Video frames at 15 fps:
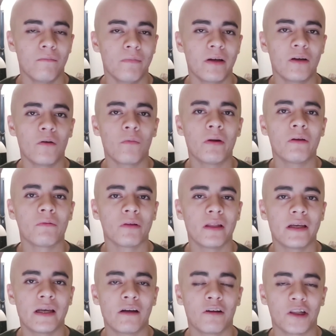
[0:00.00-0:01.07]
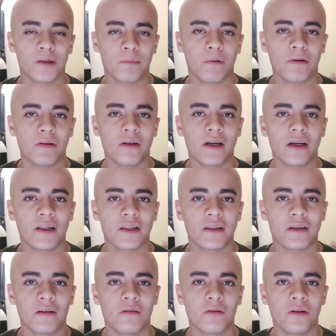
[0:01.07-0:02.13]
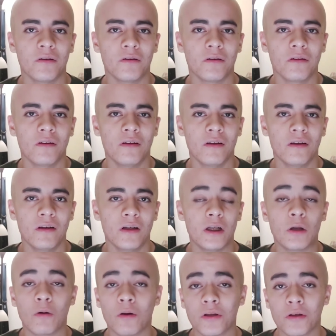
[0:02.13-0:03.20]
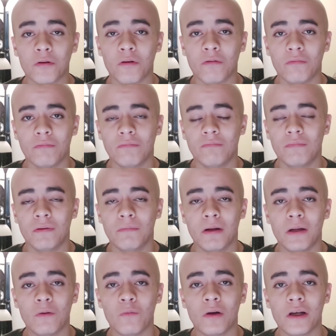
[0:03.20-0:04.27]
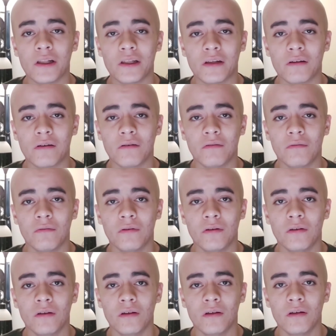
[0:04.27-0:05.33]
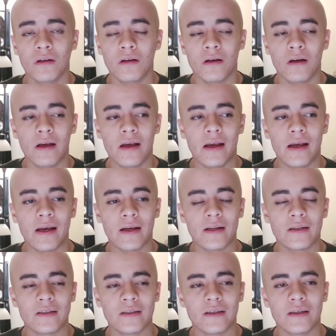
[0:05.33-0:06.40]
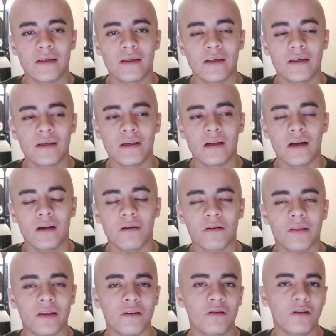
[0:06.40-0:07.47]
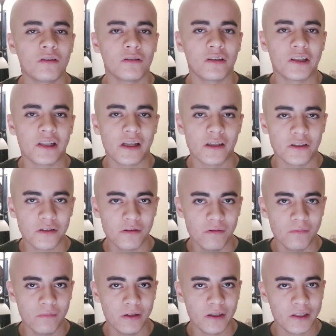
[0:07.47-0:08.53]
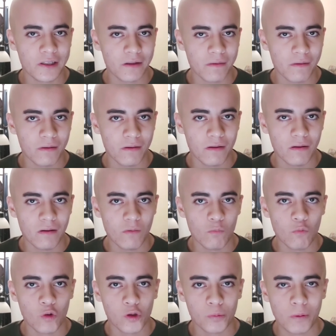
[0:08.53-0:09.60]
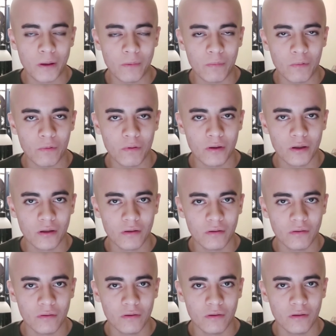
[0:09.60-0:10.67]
But nobody really cares about you guys. You know, you're on your own in many ways, you know. And another thing you need to understand too is most people, you know,